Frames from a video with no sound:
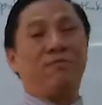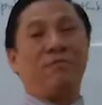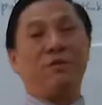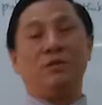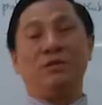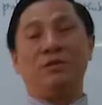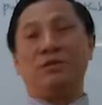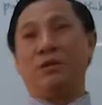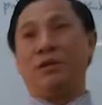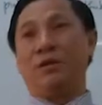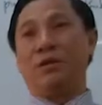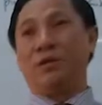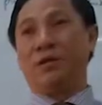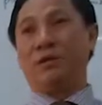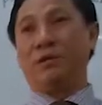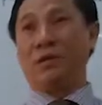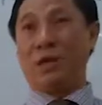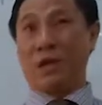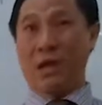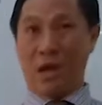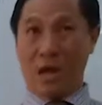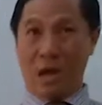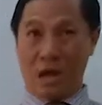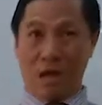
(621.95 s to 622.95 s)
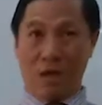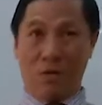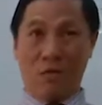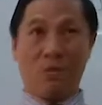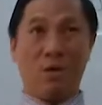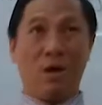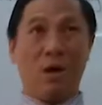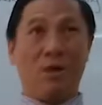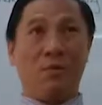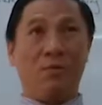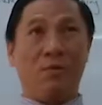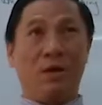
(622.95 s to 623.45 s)
reasoning, say, hey,
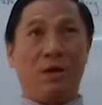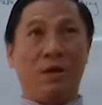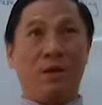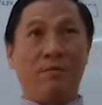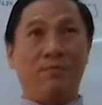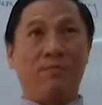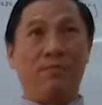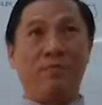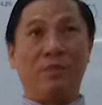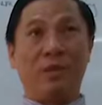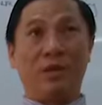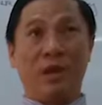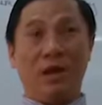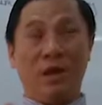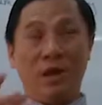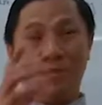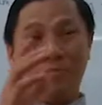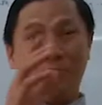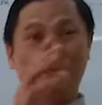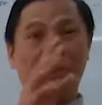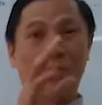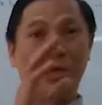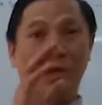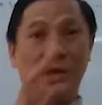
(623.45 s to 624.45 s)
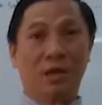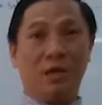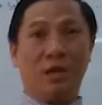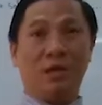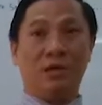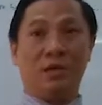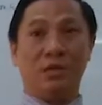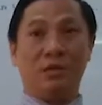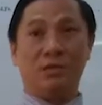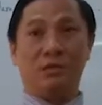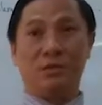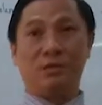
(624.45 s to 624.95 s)
wait, if she
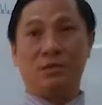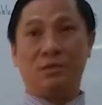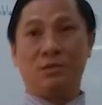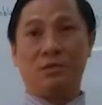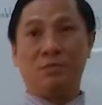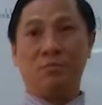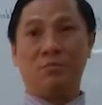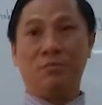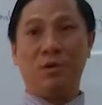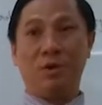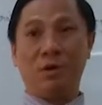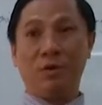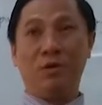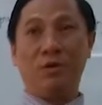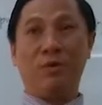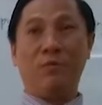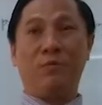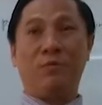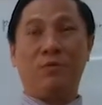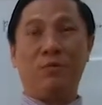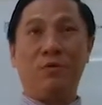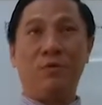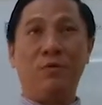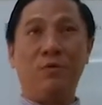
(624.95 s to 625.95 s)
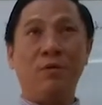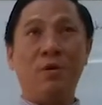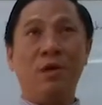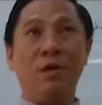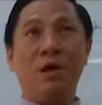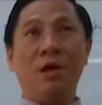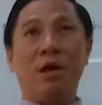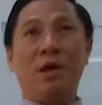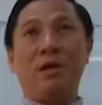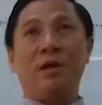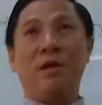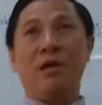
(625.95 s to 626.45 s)
is
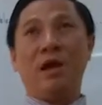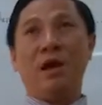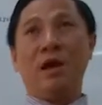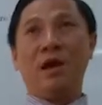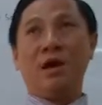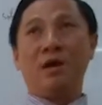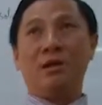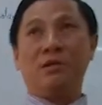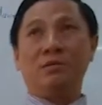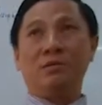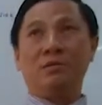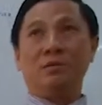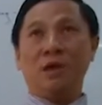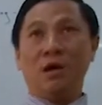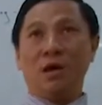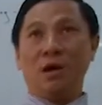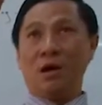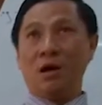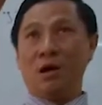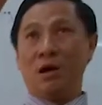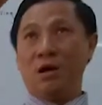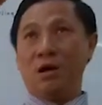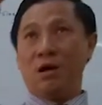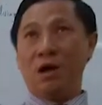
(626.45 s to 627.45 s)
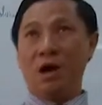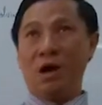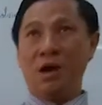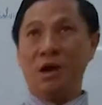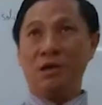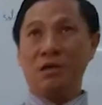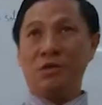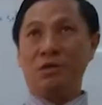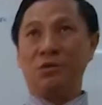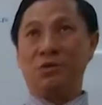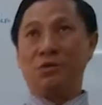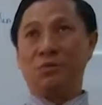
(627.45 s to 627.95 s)
beautiful, then her
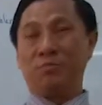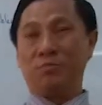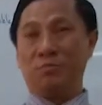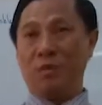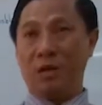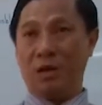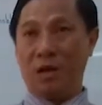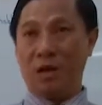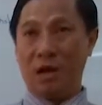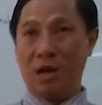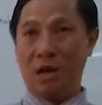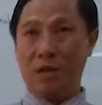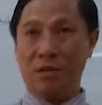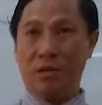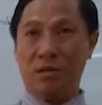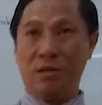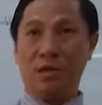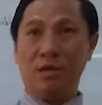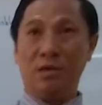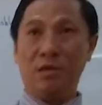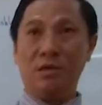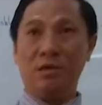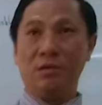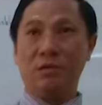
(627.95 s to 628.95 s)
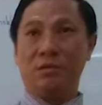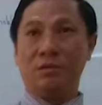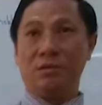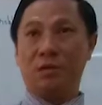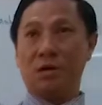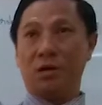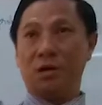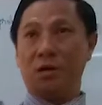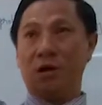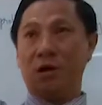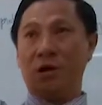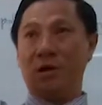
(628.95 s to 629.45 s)
eyes should be like this,
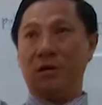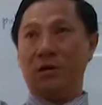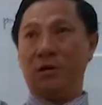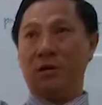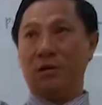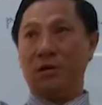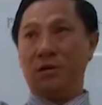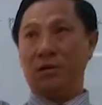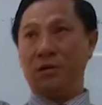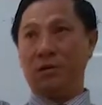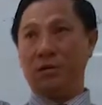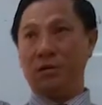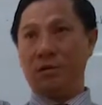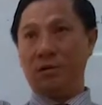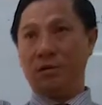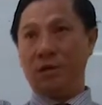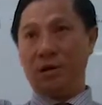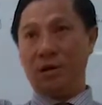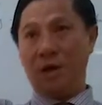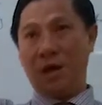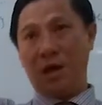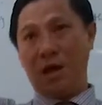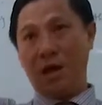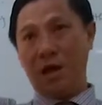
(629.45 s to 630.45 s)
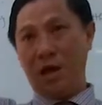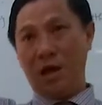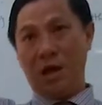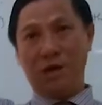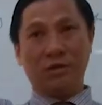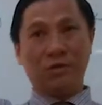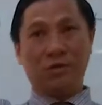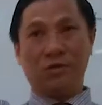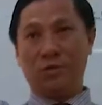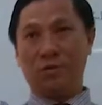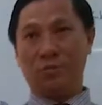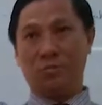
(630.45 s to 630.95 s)
her
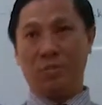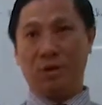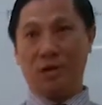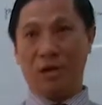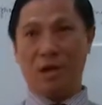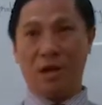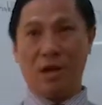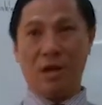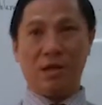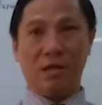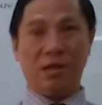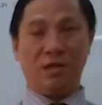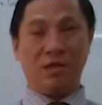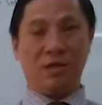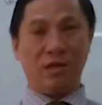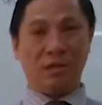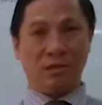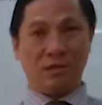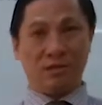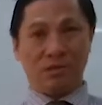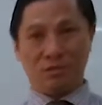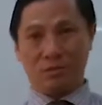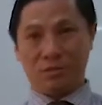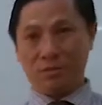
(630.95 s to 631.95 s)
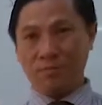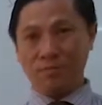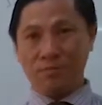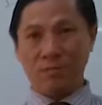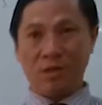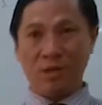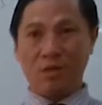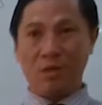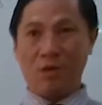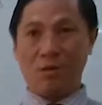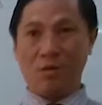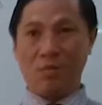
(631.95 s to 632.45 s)
head should be like this,
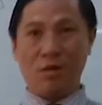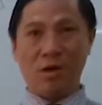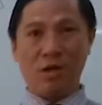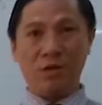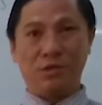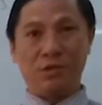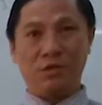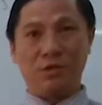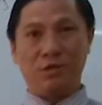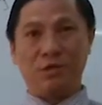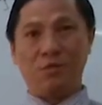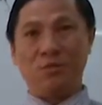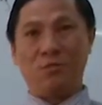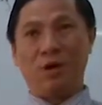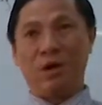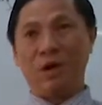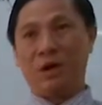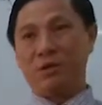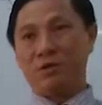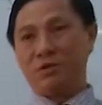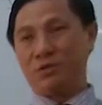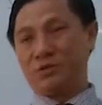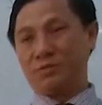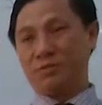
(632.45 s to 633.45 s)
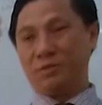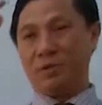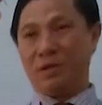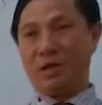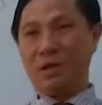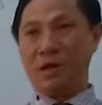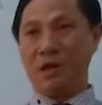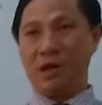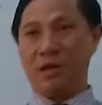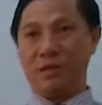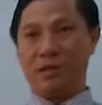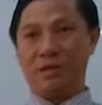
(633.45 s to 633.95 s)
the way she wears should be
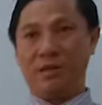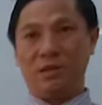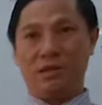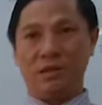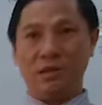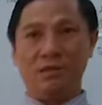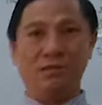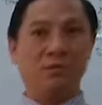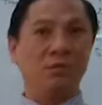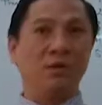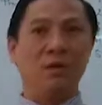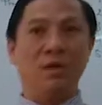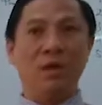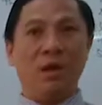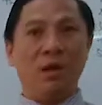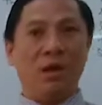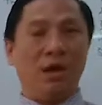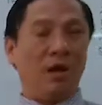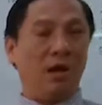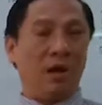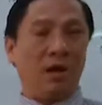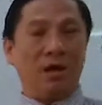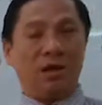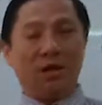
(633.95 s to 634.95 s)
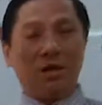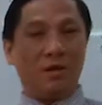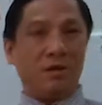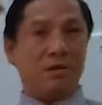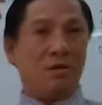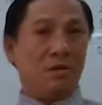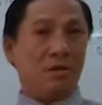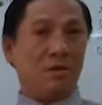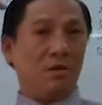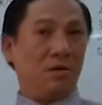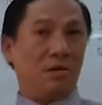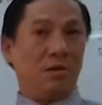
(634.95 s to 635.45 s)
like this, and